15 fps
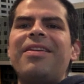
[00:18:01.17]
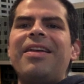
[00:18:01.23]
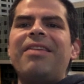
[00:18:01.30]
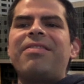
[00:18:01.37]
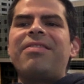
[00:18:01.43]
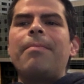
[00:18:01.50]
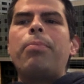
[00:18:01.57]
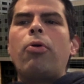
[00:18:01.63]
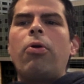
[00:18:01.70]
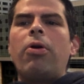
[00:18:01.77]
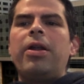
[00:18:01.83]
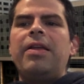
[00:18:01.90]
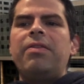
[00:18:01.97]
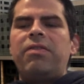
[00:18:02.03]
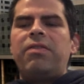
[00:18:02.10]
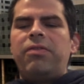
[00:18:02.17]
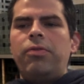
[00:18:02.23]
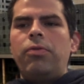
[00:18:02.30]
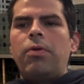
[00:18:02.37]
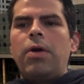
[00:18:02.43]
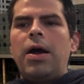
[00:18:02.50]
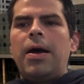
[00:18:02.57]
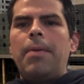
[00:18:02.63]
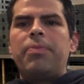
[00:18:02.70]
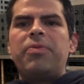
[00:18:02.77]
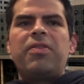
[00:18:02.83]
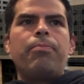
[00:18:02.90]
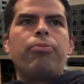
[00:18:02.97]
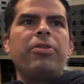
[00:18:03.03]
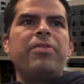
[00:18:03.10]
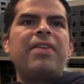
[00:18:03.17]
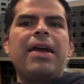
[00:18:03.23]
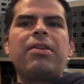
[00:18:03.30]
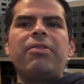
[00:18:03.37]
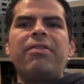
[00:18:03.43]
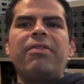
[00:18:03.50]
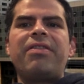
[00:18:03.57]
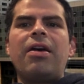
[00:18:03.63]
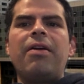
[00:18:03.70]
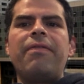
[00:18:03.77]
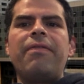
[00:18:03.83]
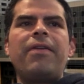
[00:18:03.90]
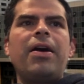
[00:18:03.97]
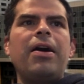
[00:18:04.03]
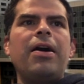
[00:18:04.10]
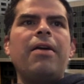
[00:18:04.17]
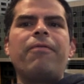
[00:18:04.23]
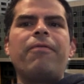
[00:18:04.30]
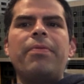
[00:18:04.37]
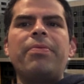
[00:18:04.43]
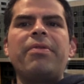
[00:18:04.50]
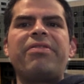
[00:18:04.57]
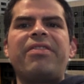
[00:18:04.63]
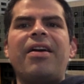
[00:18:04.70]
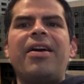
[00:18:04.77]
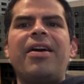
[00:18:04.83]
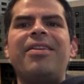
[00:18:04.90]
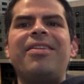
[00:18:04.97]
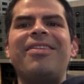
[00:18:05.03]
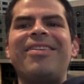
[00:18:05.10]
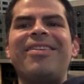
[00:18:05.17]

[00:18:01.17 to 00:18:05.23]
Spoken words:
it's important to protect yourself from the sun